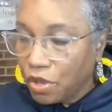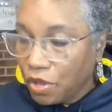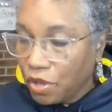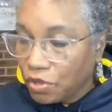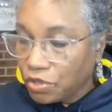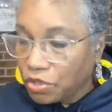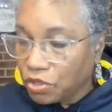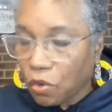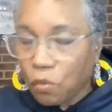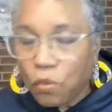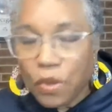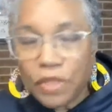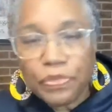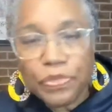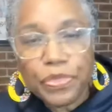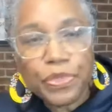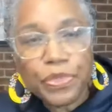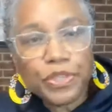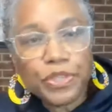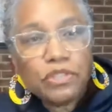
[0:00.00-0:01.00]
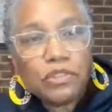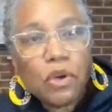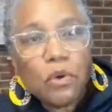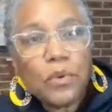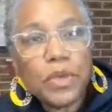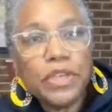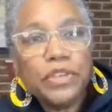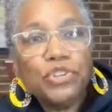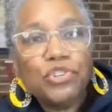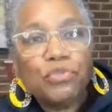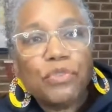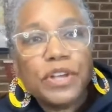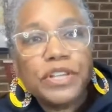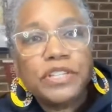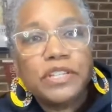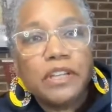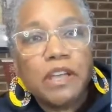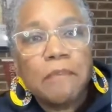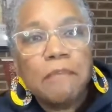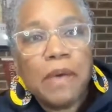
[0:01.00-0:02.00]
So what's so
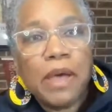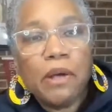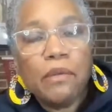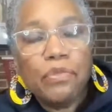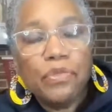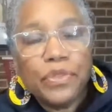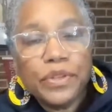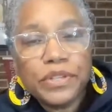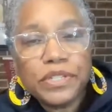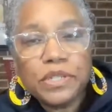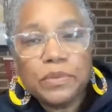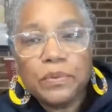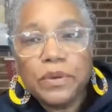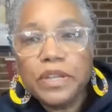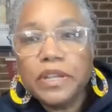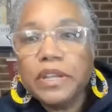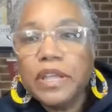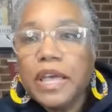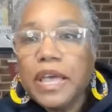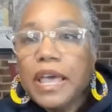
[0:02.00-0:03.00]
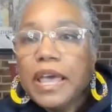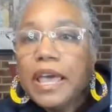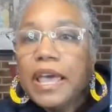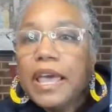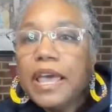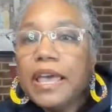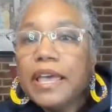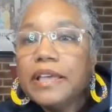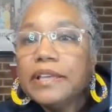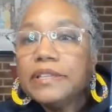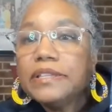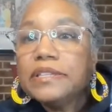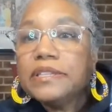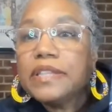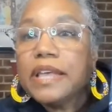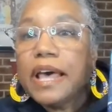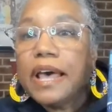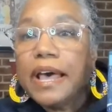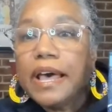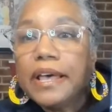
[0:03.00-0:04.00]
interesting about this one is
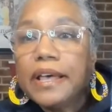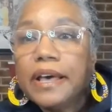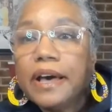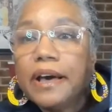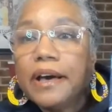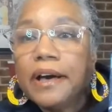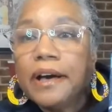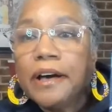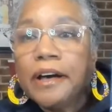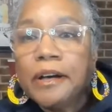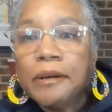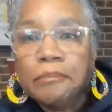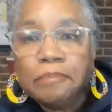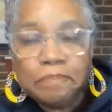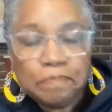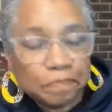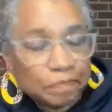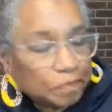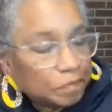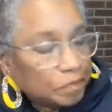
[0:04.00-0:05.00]
that the